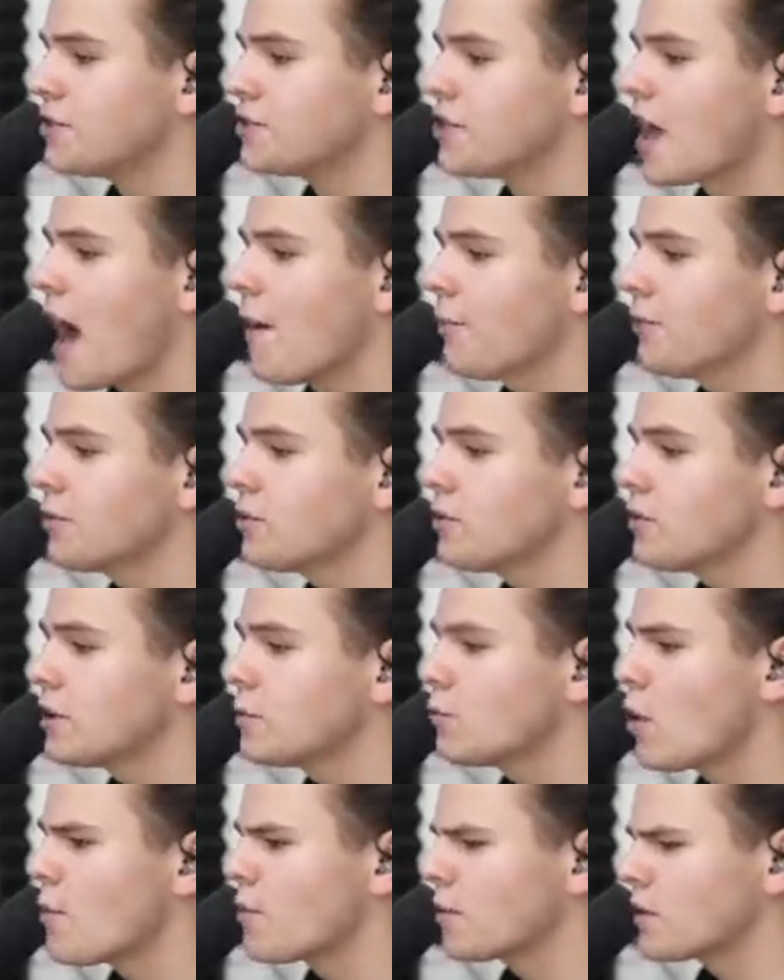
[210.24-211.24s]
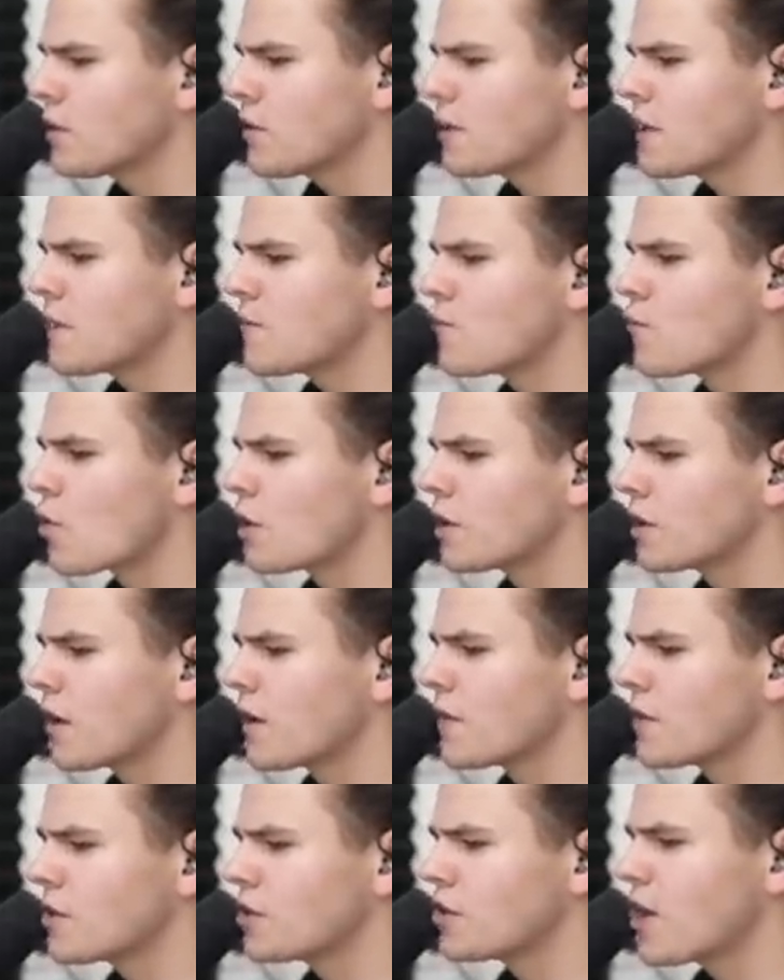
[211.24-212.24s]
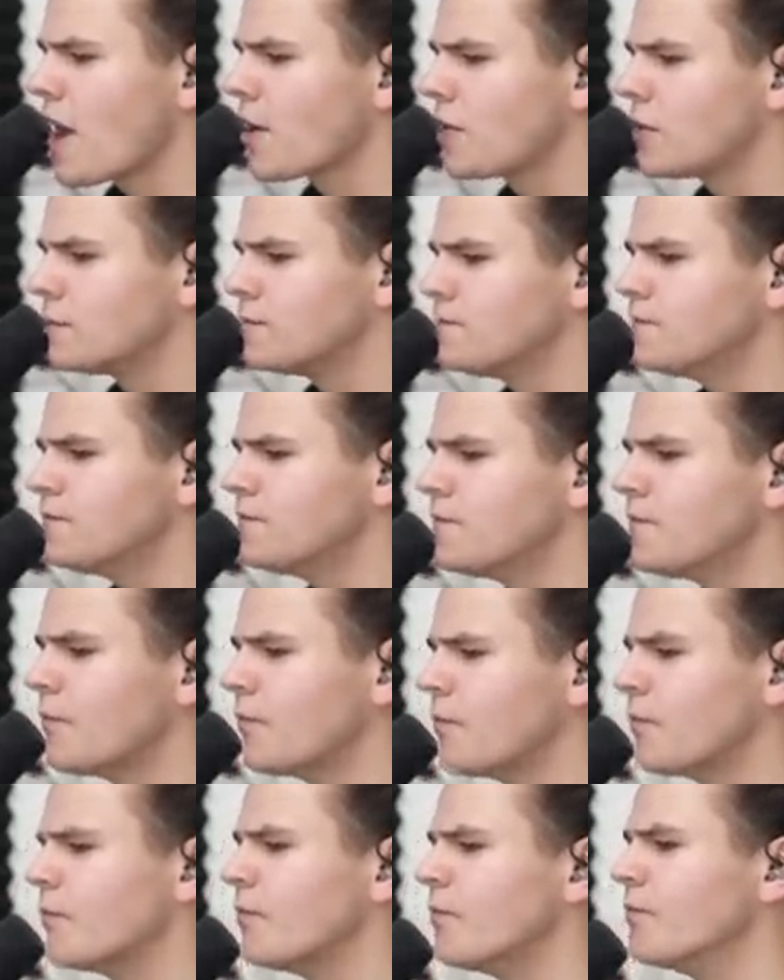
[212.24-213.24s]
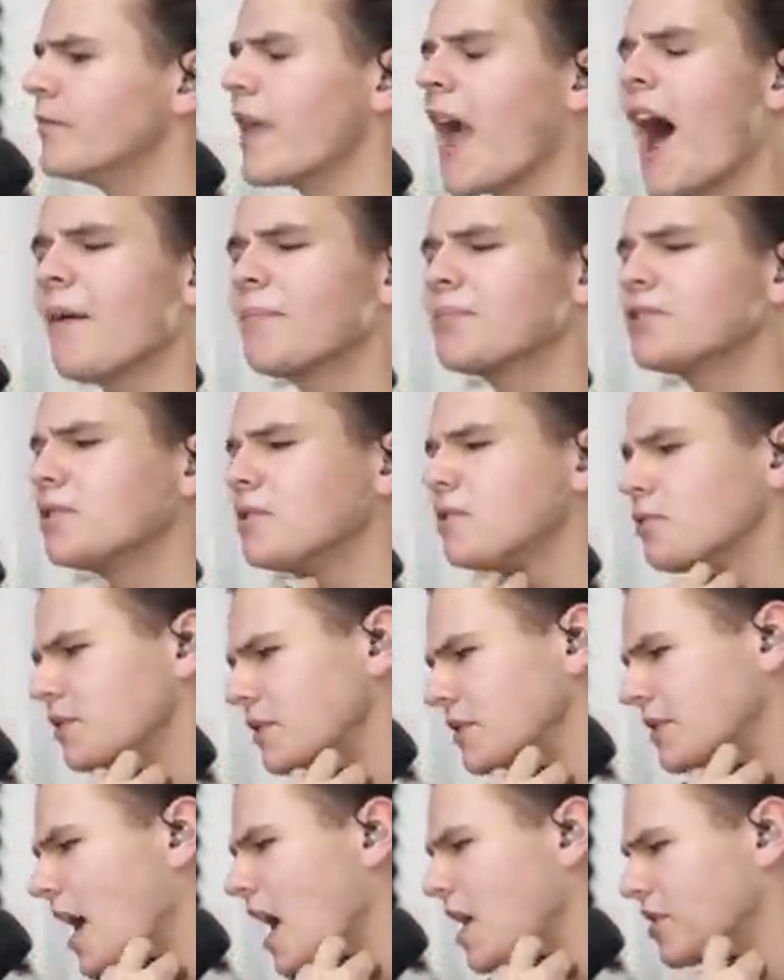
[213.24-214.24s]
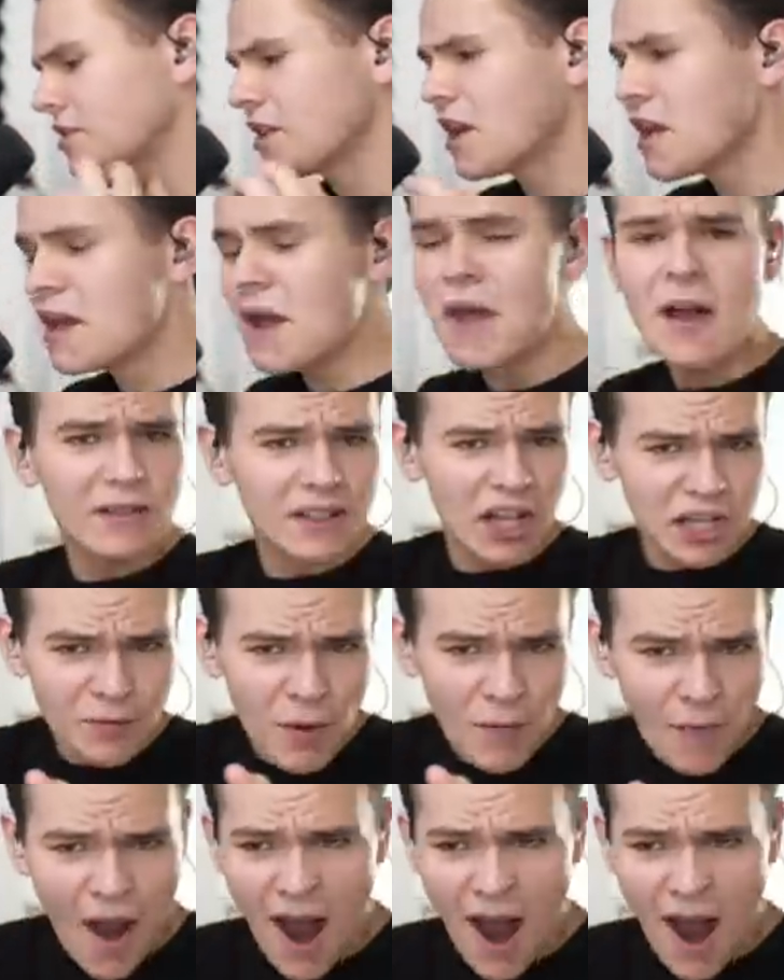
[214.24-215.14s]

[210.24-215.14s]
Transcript: there's absolutely what we're looking for here on this channel. Absolutely nice. Let's move